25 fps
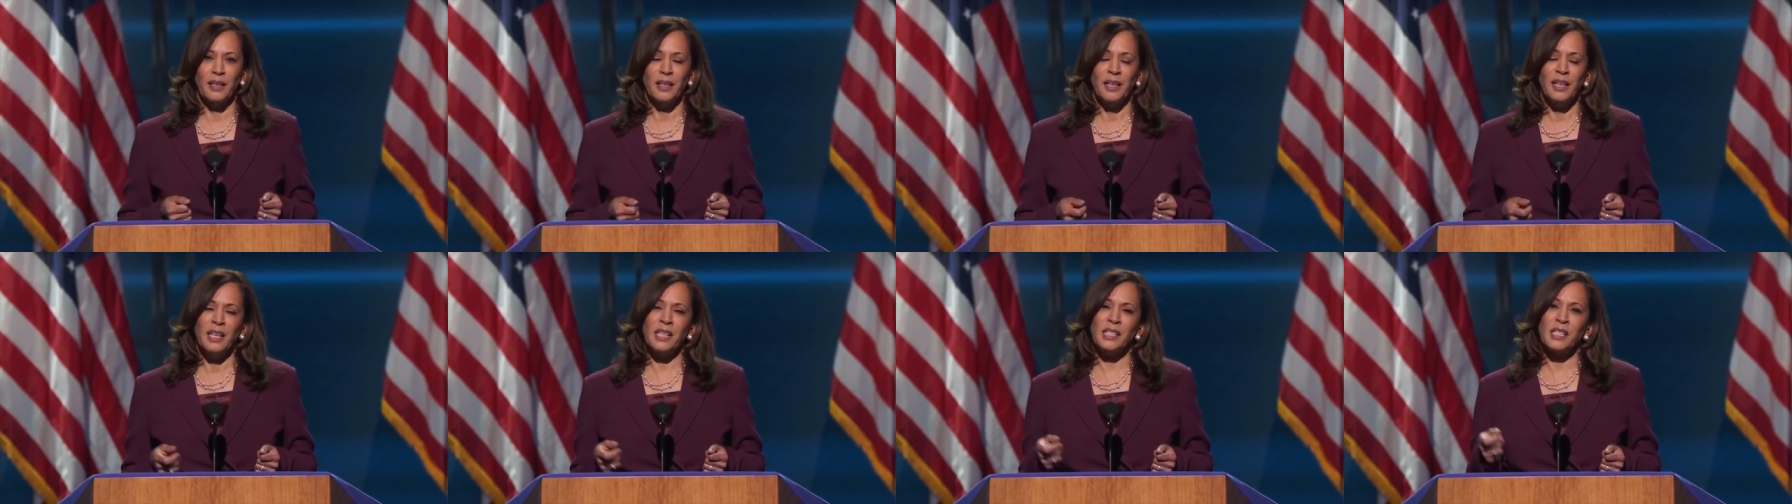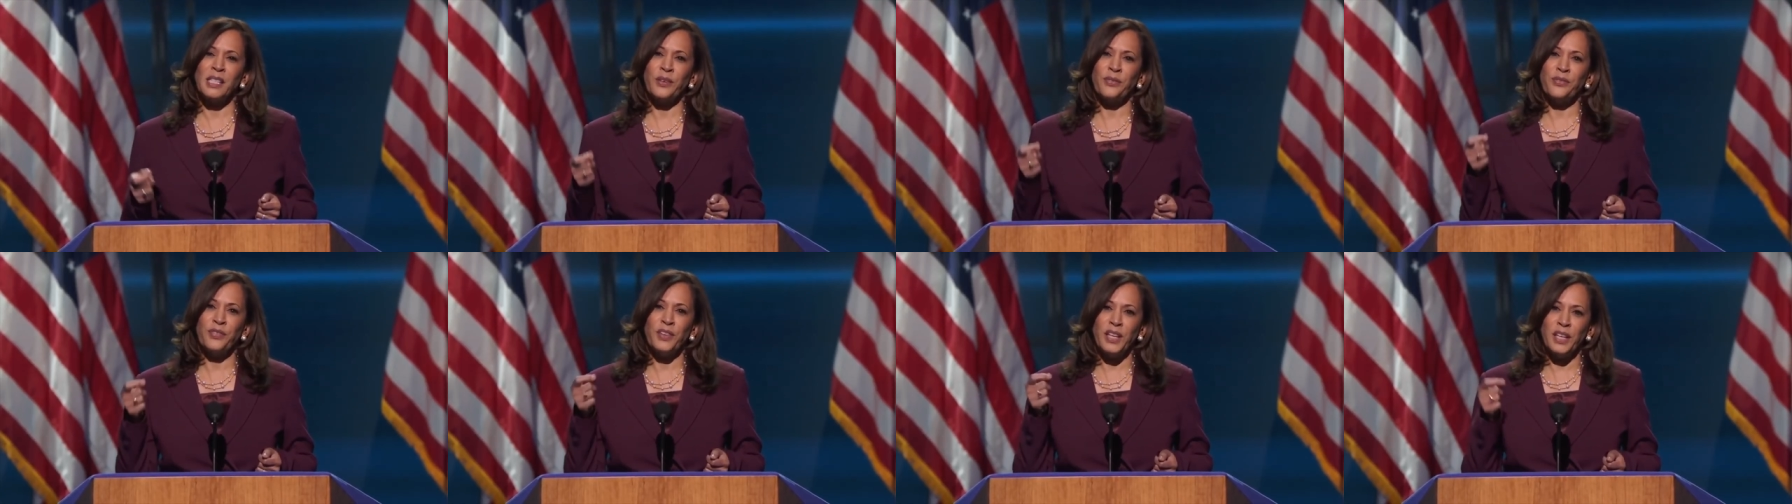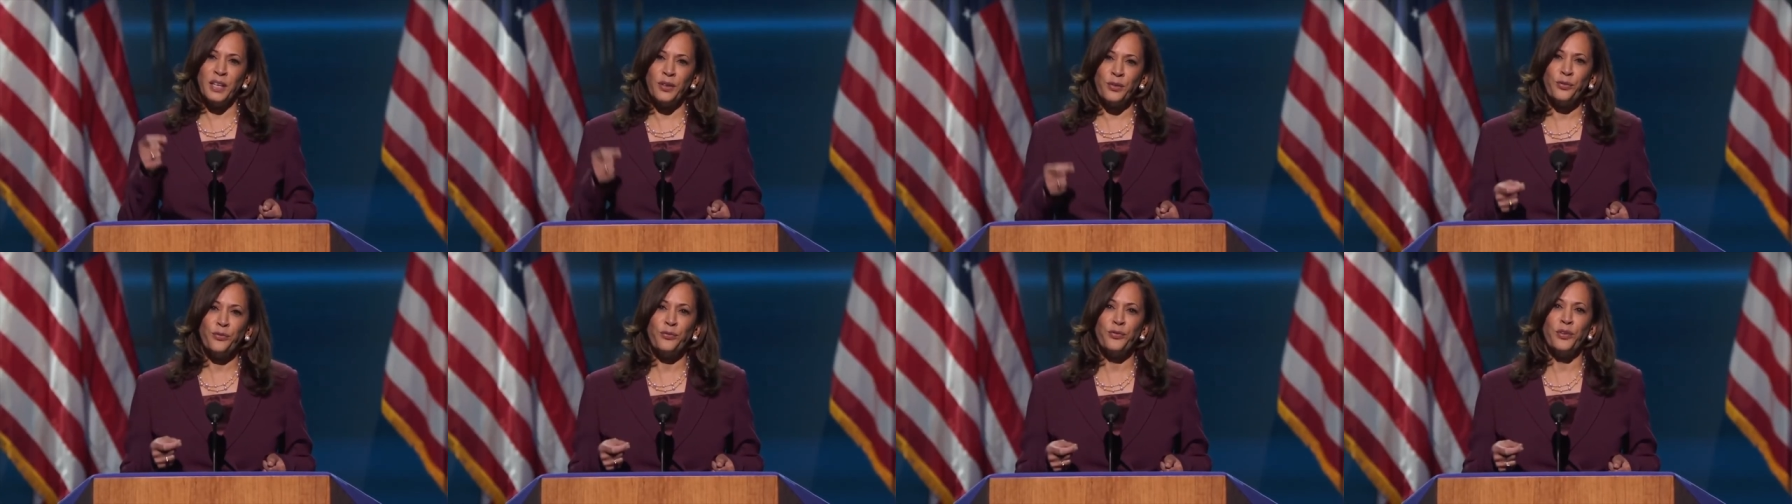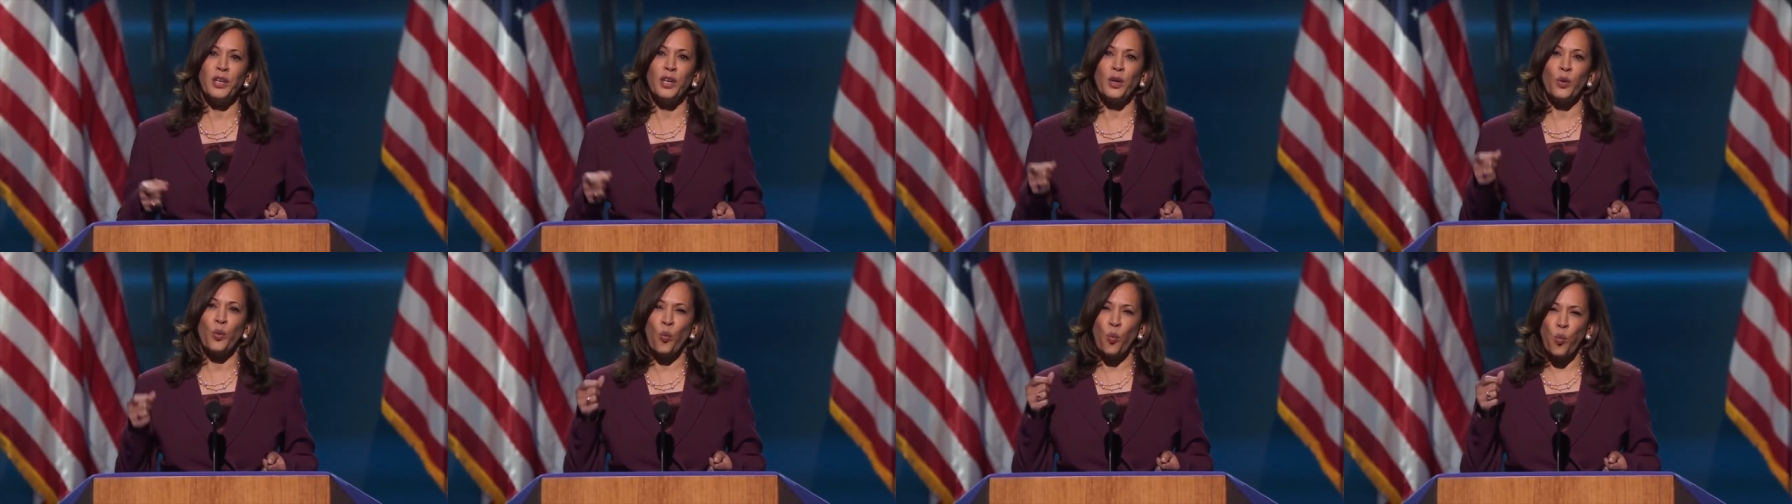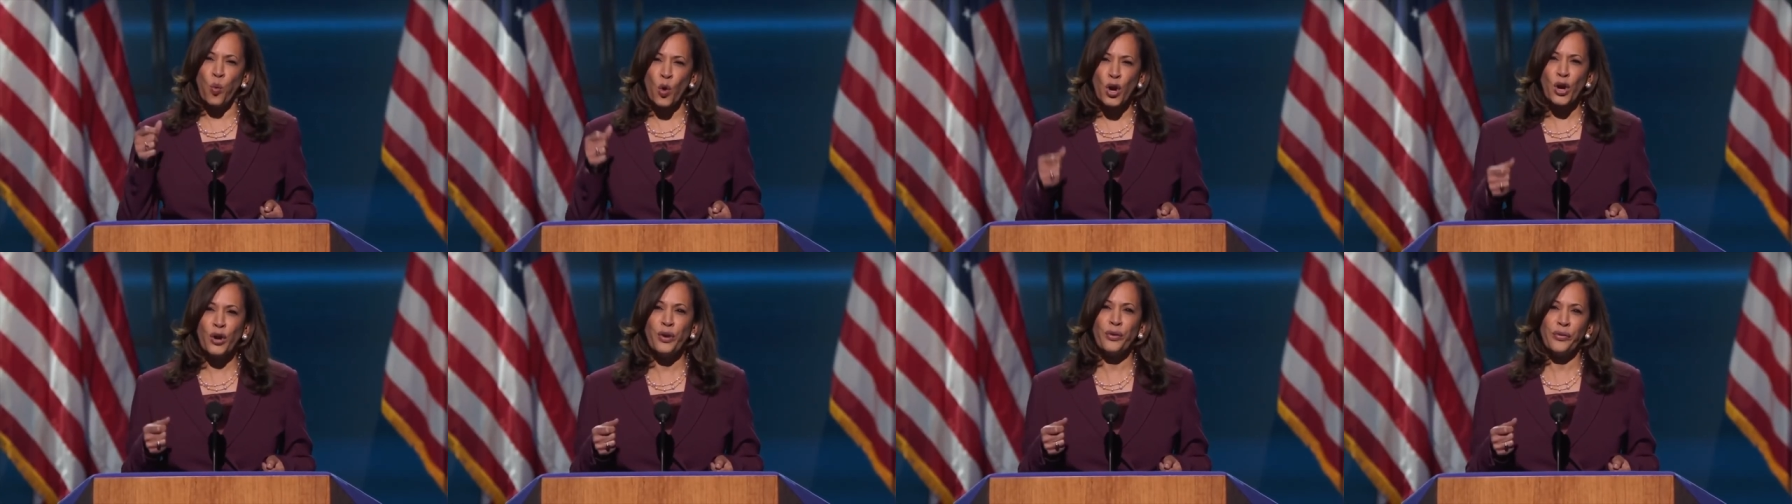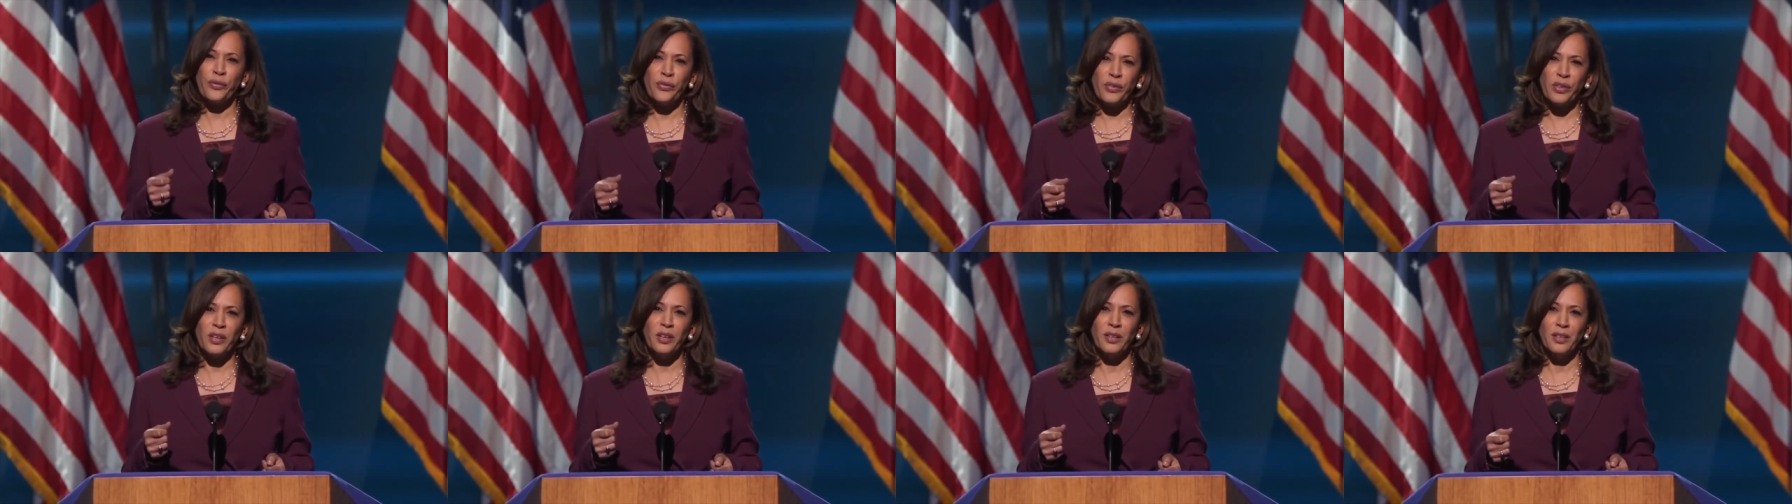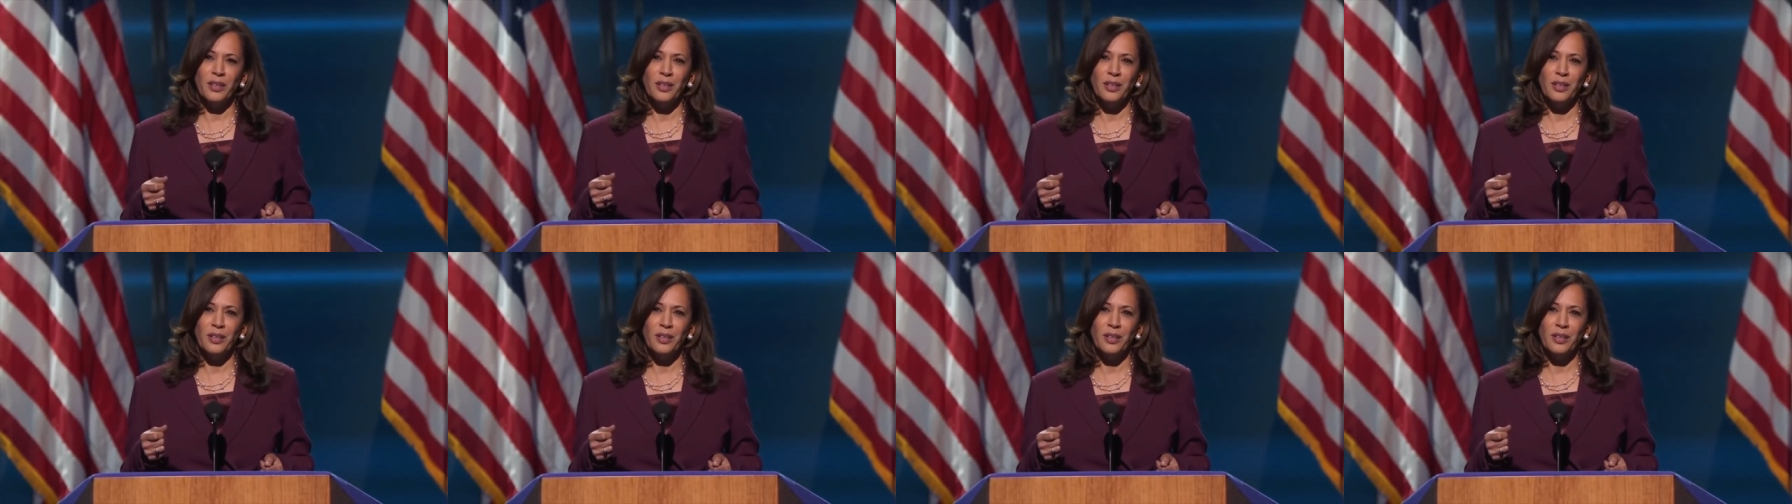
is of infinite worth,